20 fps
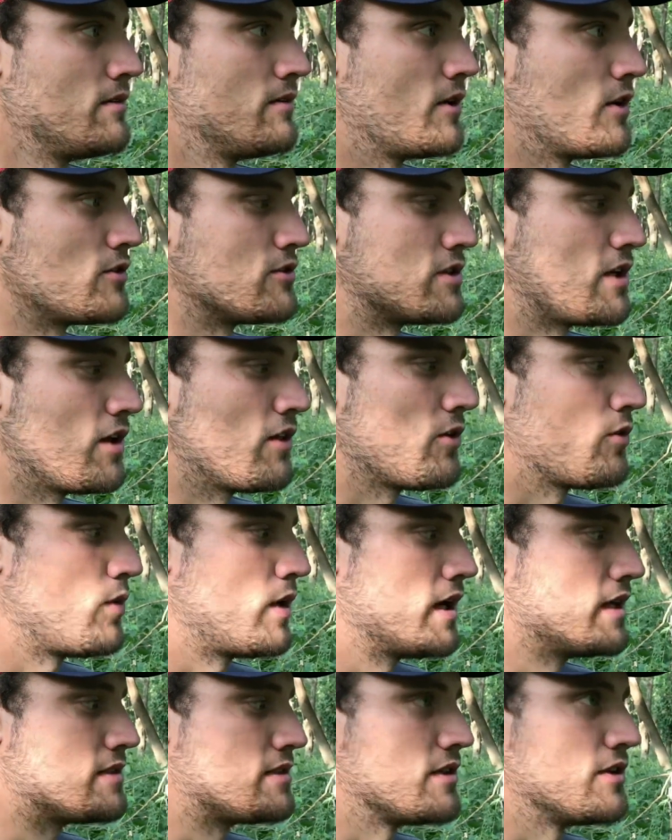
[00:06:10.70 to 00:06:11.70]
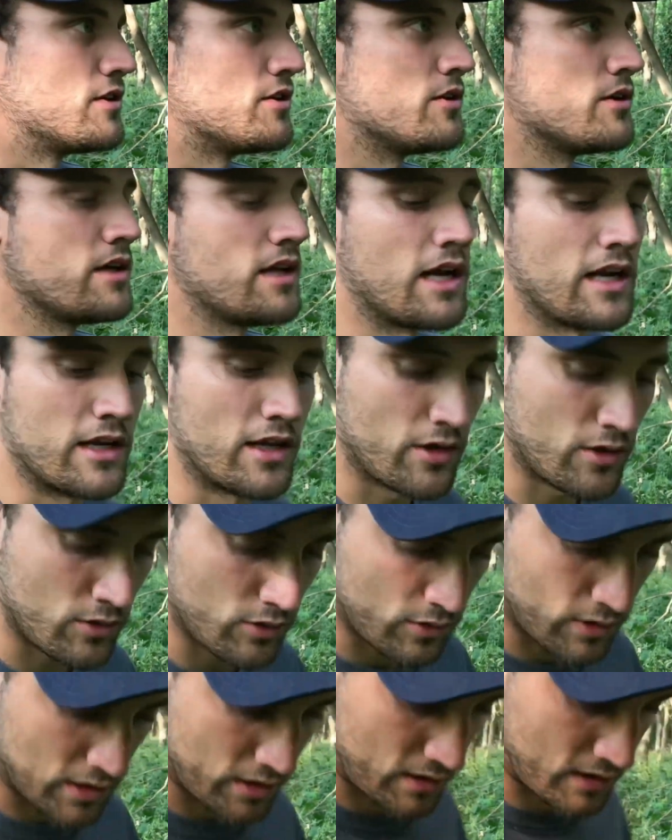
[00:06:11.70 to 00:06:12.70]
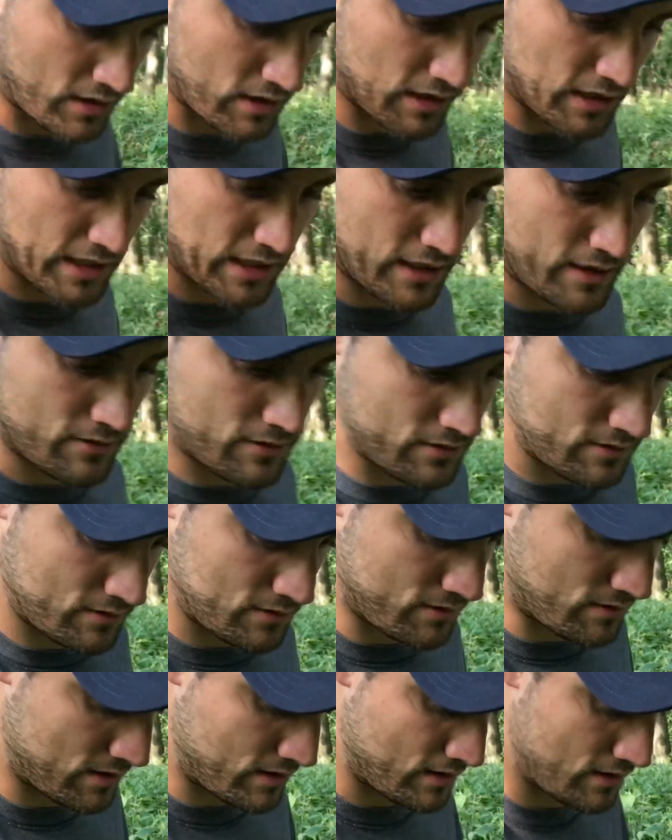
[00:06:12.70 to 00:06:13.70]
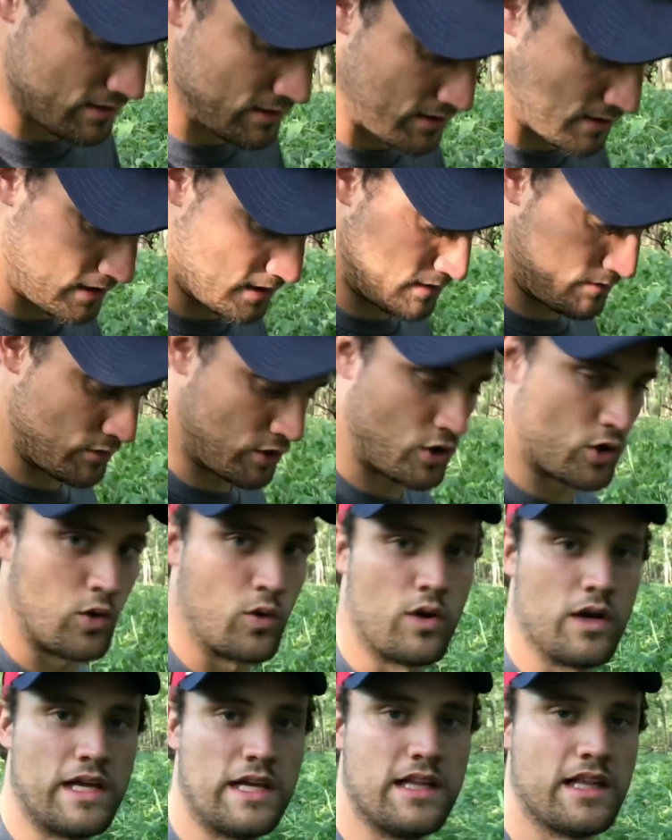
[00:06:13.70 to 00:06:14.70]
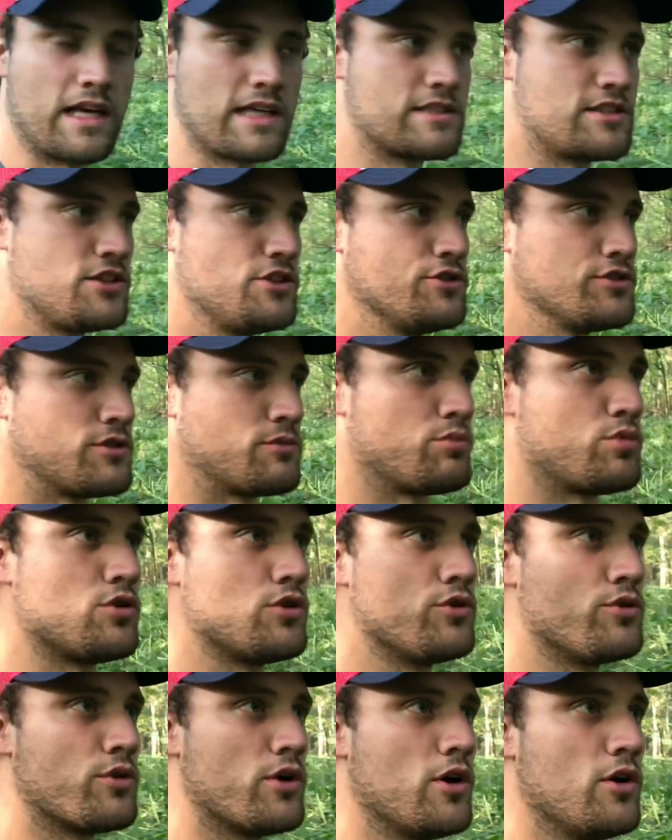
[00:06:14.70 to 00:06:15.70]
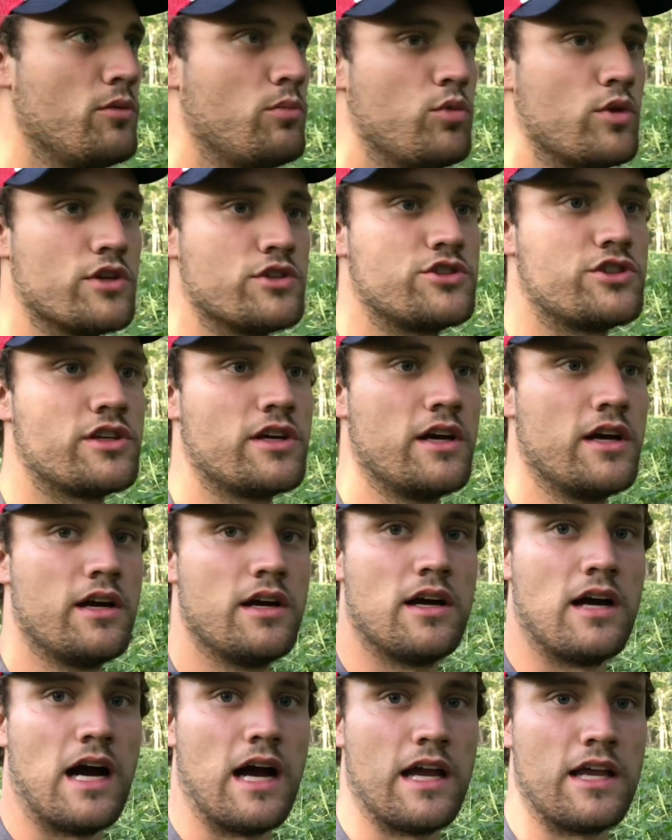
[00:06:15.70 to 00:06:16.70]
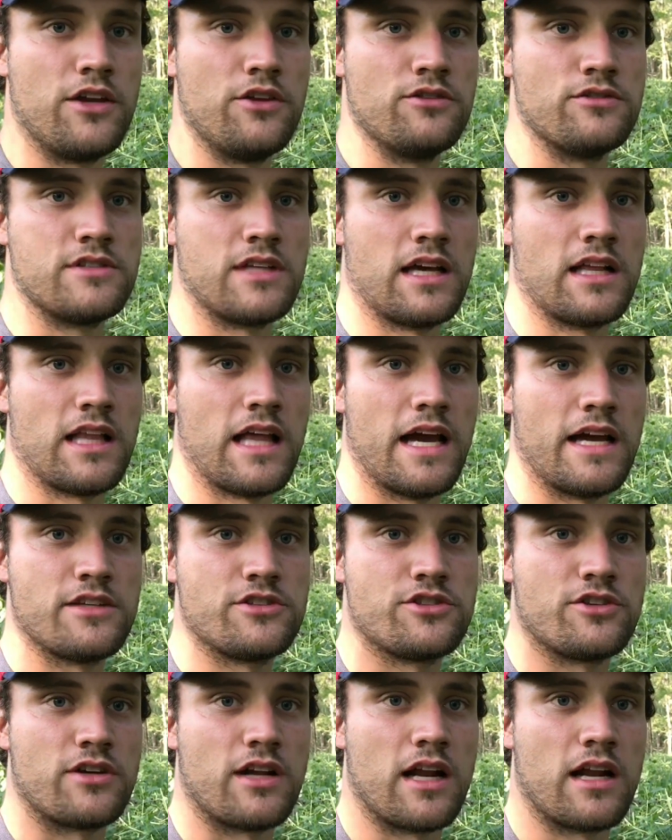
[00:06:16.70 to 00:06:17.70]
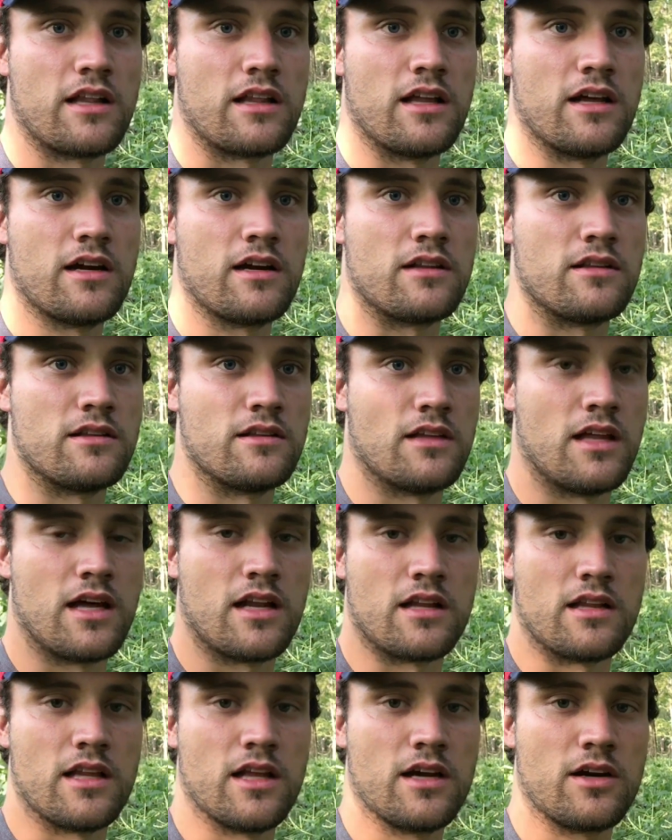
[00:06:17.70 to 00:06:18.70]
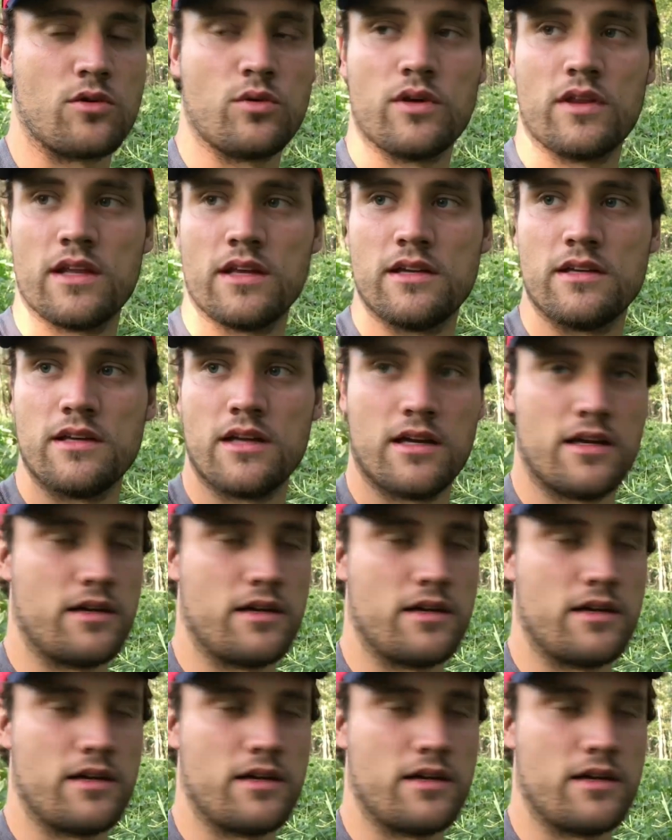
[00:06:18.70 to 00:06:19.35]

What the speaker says: There's other ways to do it. I know Clint McCoy, he likes to use a blue rope, which I used that last year and had a lot of luck with it.